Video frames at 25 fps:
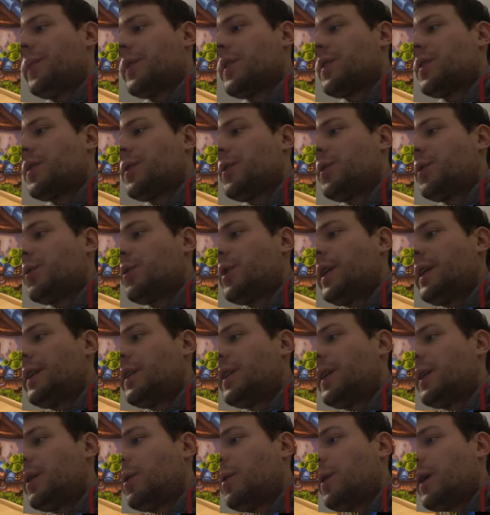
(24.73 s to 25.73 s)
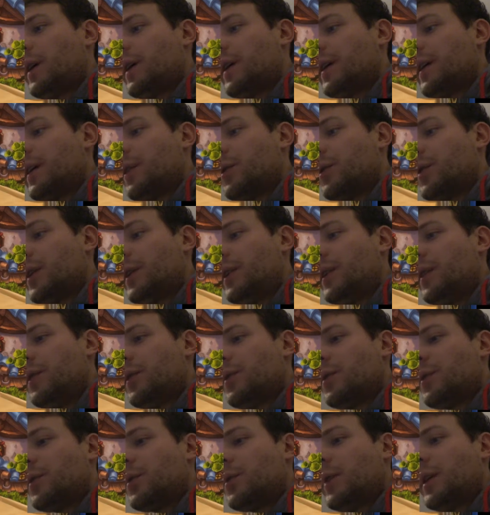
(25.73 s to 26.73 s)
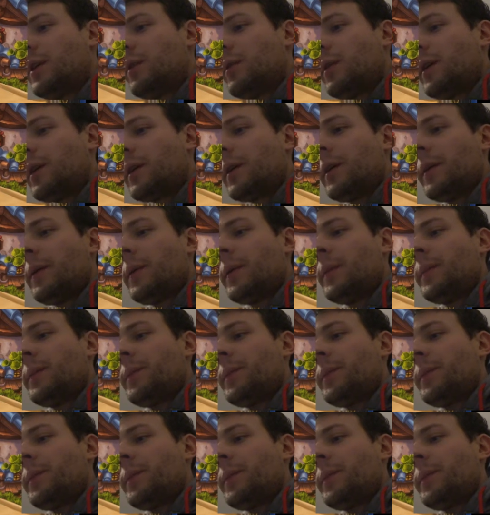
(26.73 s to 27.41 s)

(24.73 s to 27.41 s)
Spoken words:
So right now I run into Renolock